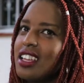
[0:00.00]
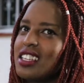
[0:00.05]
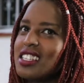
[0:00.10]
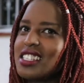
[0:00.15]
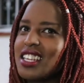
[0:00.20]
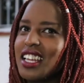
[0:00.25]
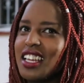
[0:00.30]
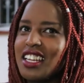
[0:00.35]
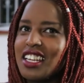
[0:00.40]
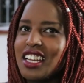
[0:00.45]

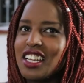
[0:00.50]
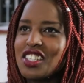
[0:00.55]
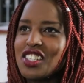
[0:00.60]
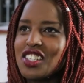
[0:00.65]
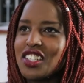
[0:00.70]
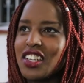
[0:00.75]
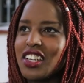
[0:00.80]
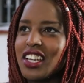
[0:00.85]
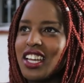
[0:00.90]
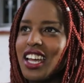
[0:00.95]
Staying in
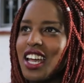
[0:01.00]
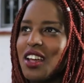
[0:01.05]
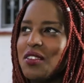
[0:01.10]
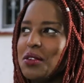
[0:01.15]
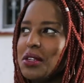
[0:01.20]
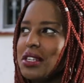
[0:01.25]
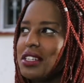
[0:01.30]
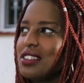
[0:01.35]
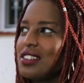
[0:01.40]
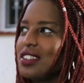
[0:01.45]
Nigeria,
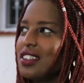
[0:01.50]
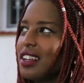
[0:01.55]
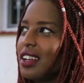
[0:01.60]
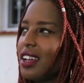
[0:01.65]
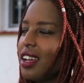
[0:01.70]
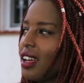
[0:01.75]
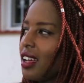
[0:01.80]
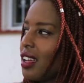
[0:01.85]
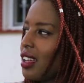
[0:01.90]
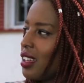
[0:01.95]
I mean,
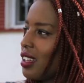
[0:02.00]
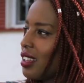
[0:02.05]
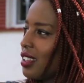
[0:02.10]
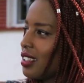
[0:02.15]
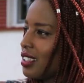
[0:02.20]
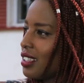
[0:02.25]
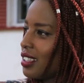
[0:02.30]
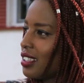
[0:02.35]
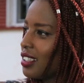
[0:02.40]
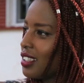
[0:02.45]

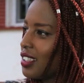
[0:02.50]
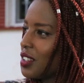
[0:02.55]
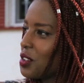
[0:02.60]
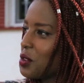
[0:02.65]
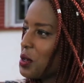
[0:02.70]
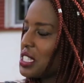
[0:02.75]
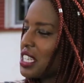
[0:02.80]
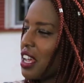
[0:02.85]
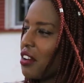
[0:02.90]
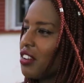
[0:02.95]

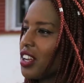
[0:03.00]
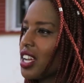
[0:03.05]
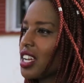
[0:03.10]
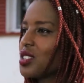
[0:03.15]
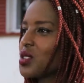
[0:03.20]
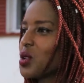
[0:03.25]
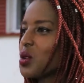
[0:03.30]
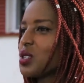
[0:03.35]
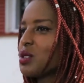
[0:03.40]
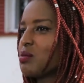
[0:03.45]
West Africa
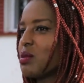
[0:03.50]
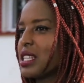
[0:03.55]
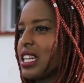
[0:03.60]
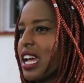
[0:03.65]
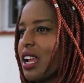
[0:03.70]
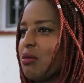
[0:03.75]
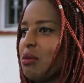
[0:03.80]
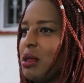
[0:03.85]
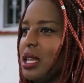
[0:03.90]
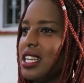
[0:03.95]
has always been
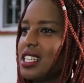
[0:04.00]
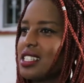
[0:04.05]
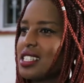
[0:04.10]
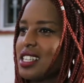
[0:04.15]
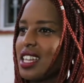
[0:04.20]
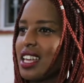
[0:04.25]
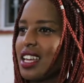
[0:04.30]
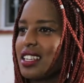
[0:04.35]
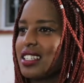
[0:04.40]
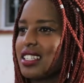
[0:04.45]
that
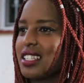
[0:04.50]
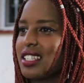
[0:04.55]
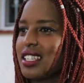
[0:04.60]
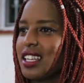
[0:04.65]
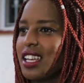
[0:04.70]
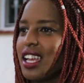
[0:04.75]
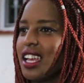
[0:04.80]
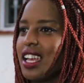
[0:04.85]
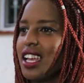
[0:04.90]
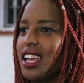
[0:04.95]
place that
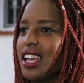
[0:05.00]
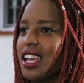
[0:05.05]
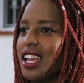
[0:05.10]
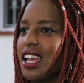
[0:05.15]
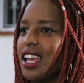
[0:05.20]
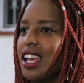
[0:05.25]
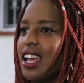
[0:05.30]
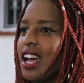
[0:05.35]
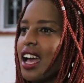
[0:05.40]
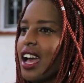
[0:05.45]

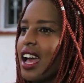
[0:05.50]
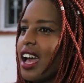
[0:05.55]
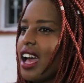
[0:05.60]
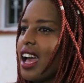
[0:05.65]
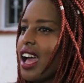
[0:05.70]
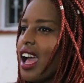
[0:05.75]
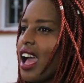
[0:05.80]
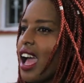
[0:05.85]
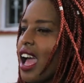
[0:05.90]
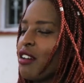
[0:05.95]

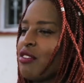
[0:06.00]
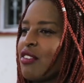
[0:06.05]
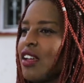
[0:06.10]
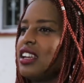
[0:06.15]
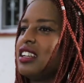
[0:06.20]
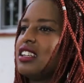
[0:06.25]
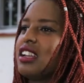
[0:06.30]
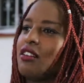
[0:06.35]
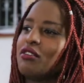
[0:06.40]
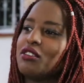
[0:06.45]
I
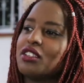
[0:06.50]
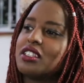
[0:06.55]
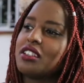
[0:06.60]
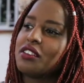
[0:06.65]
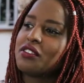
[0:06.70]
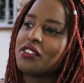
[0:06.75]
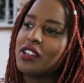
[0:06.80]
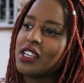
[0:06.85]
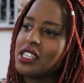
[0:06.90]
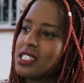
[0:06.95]
fell in love with
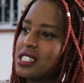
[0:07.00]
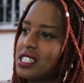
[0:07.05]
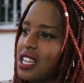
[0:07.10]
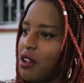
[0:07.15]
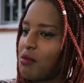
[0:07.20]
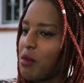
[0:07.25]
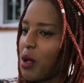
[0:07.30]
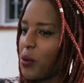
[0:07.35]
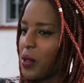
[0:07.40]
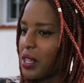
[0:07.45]
the first
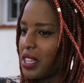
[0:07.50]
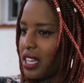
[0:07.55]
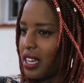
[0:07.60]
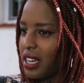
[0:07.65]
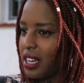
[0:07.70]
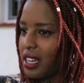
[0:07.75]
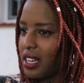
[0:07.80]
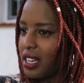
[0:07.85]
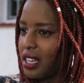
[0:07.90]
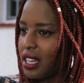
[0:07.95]
time I went
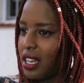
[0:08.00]
there.